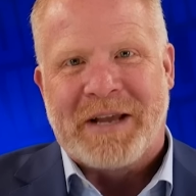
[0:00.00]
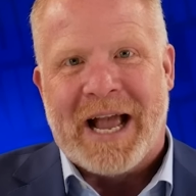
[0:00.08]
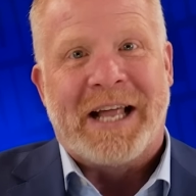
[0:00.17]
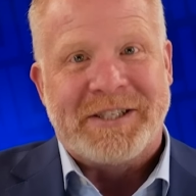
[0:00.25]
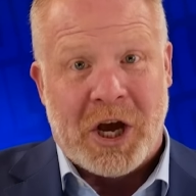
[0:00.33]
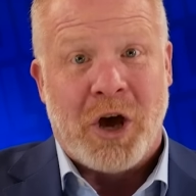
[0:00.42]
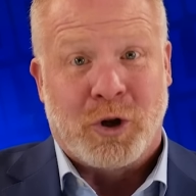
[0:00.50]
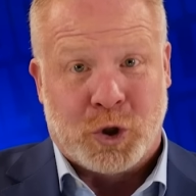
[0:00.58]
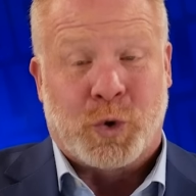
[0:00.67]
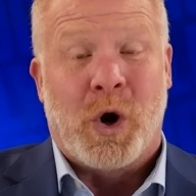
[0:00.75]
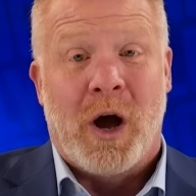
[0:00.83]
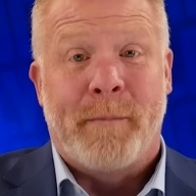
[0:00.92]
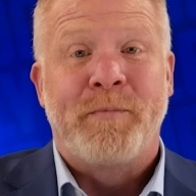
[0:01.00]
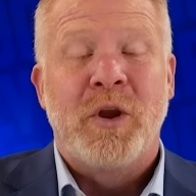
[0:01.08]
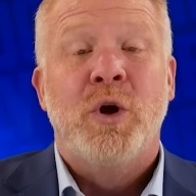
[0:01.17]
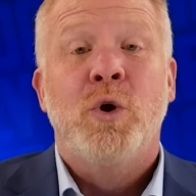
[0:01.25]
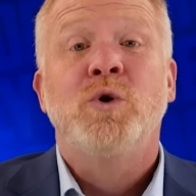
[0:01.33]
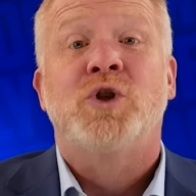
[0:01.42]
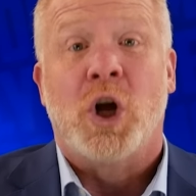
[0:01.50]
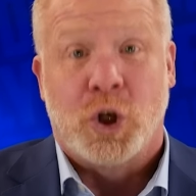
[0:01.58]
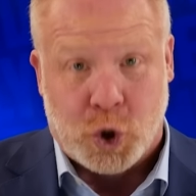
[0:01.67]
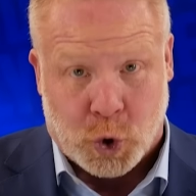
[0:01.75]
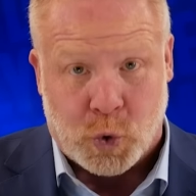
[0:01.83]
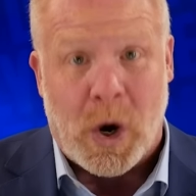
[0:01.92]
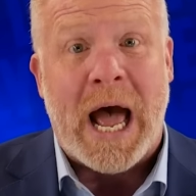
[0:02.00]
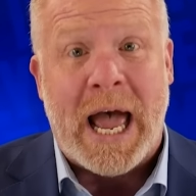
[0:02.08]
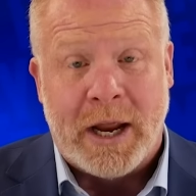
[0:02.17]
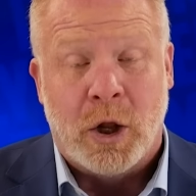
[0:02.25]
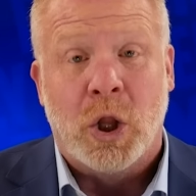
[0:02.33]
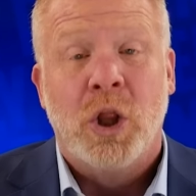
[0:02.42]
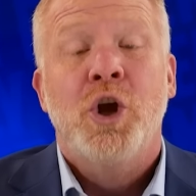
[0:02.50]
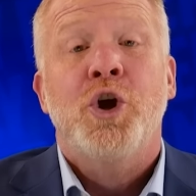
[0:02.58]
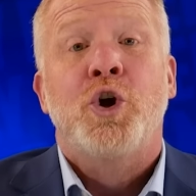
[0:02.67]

You got Donald Trump, who's on trial,